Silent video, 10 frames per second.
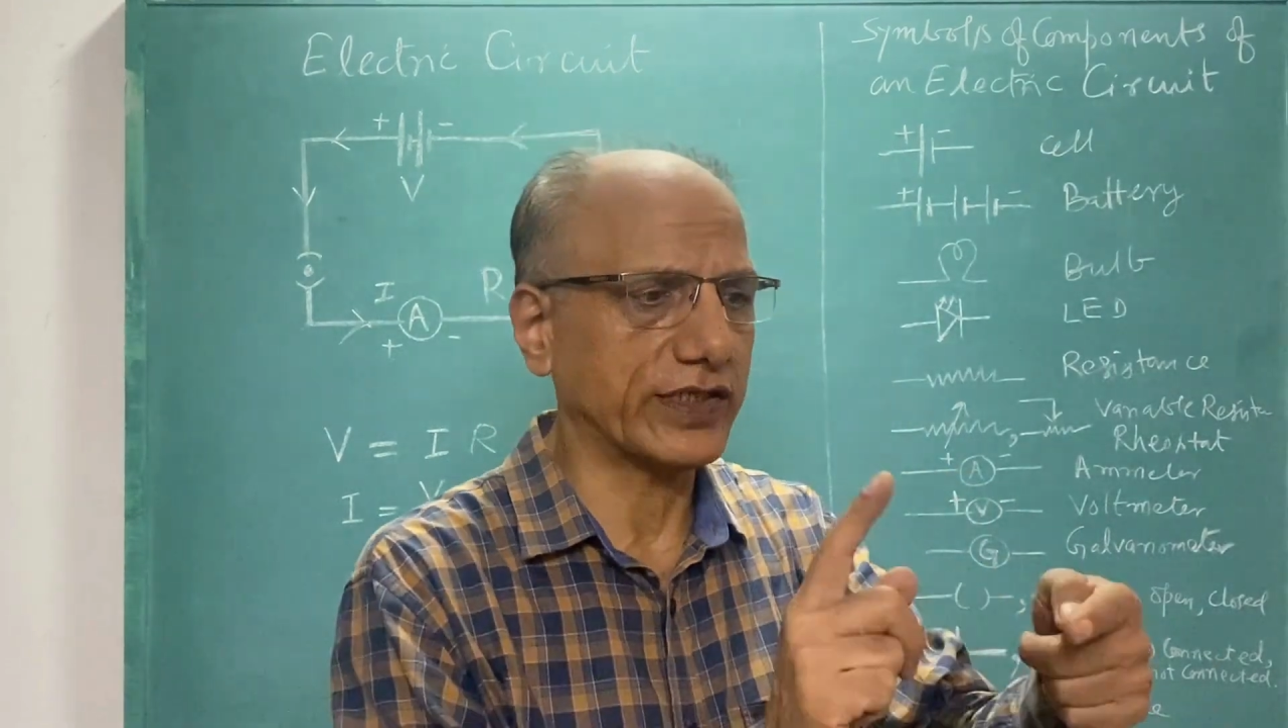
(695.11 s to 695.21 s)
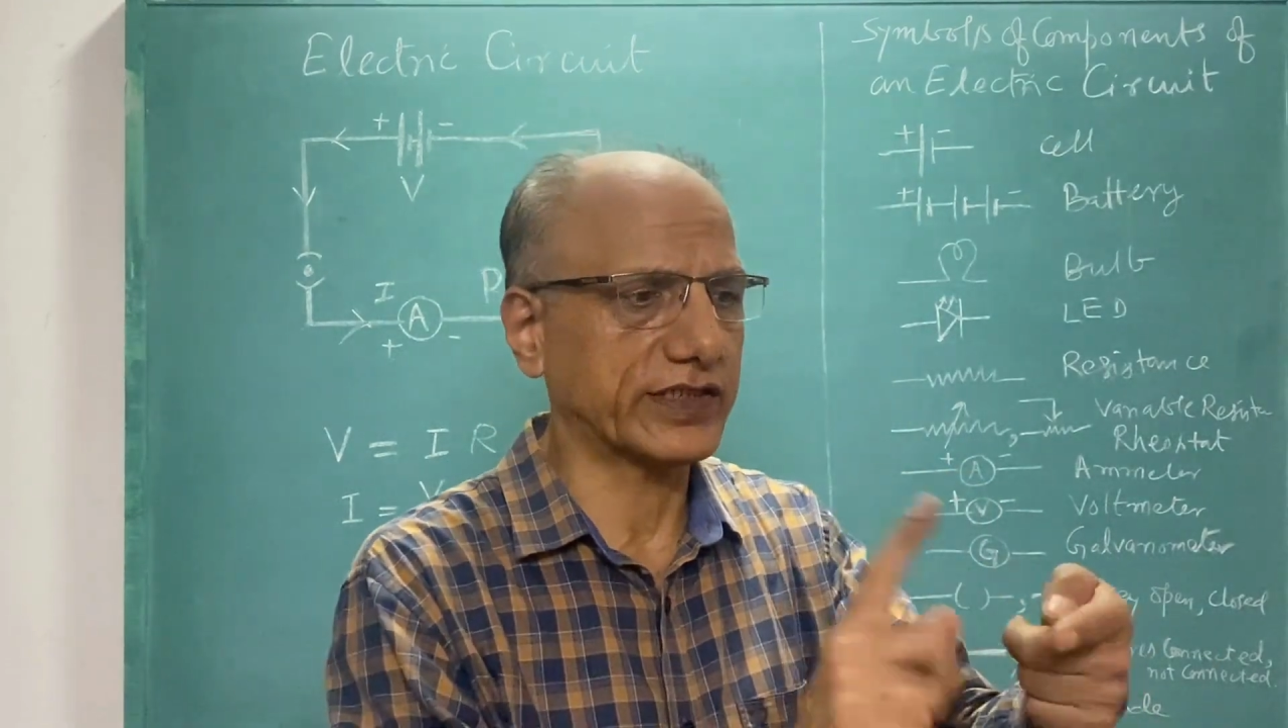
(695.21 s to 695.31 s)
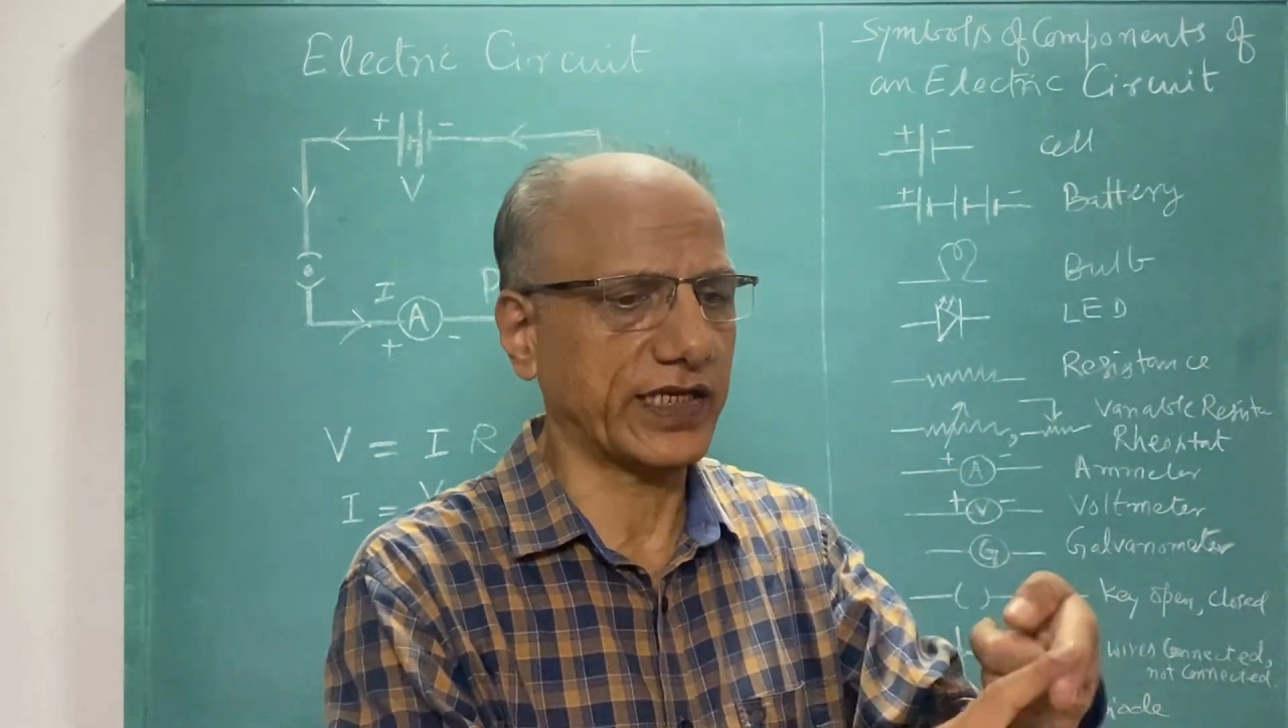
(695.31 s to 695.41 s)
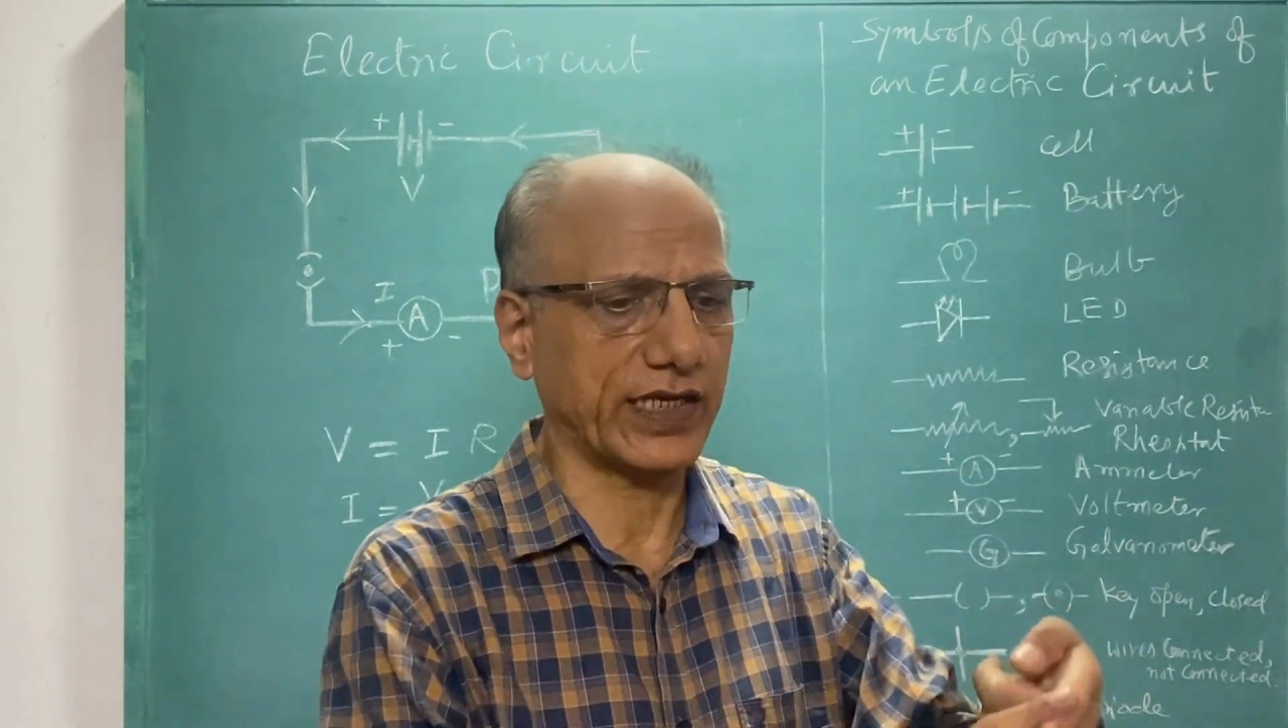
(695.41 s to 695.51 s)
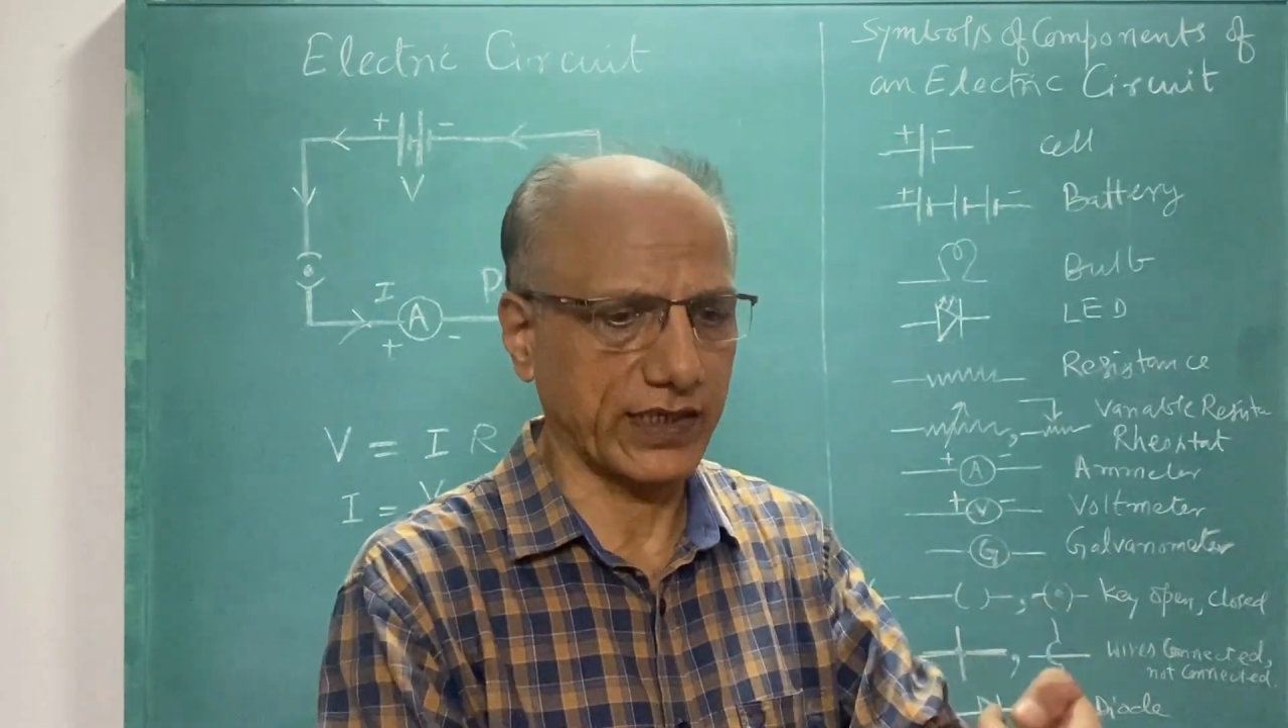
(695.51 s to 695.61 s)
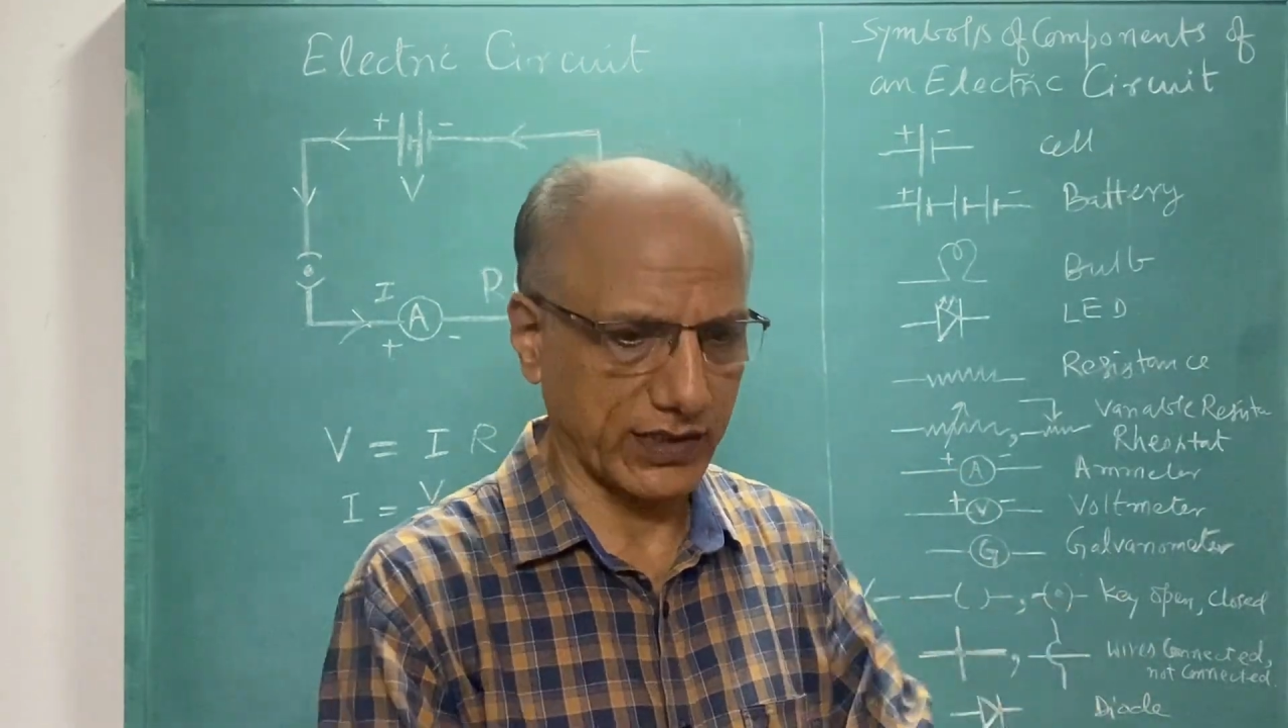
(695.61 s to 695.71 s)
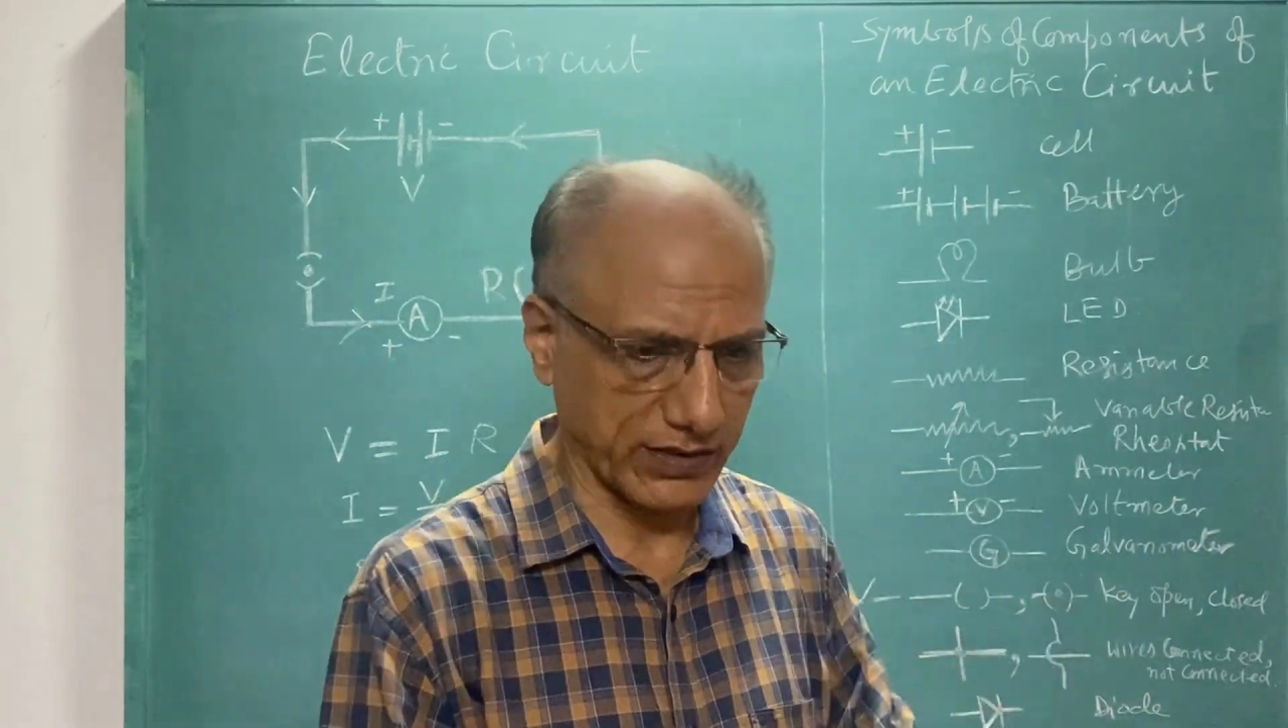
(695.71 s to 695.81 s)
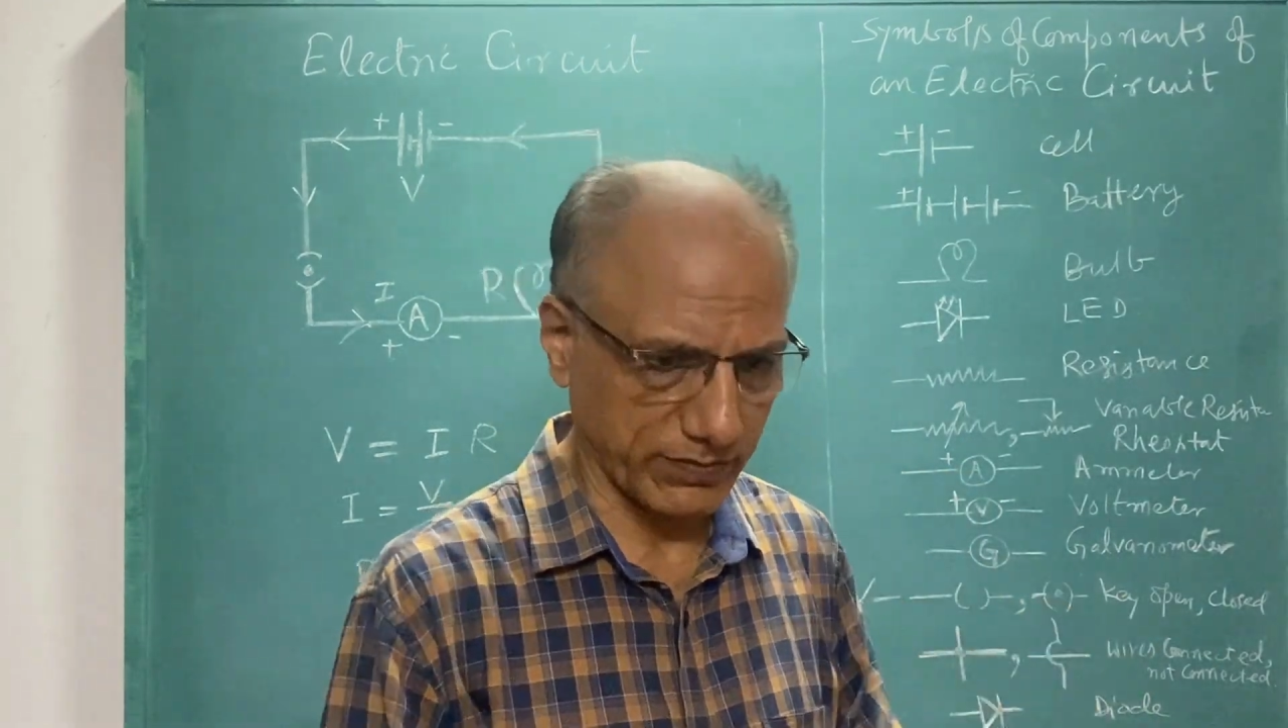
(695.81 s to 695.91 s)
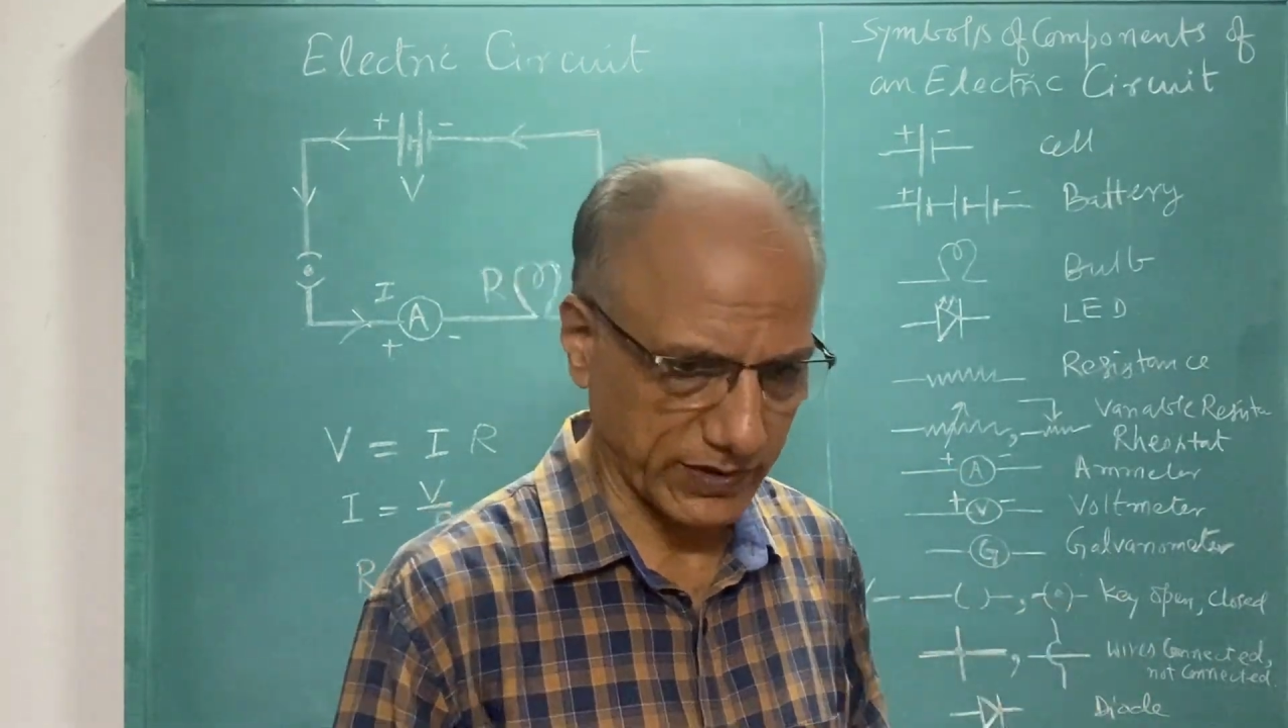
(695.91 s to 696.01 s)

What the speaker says: say